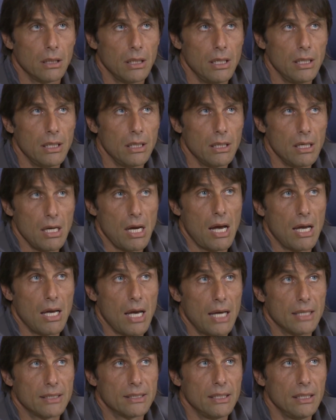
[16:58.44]

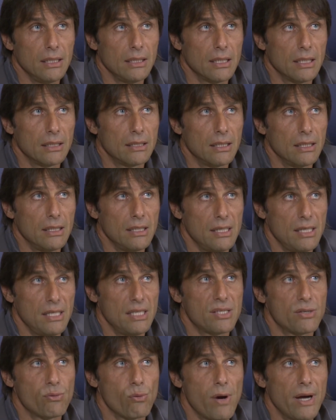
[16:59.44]
I think that
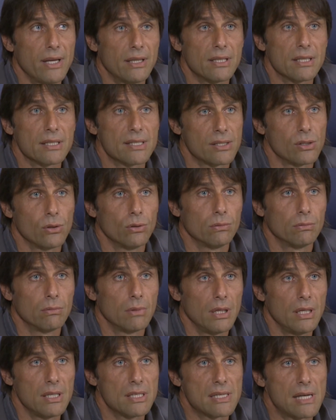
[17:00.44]
it's right so,
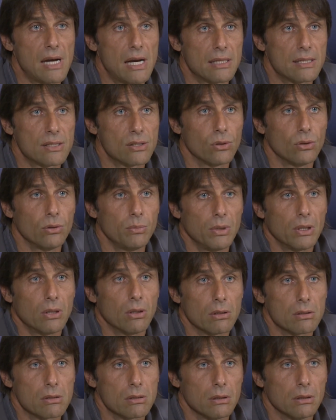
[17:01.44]
it's right so,
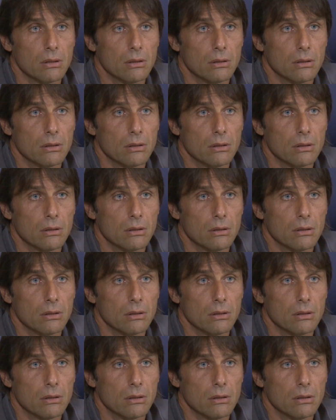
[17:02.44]
because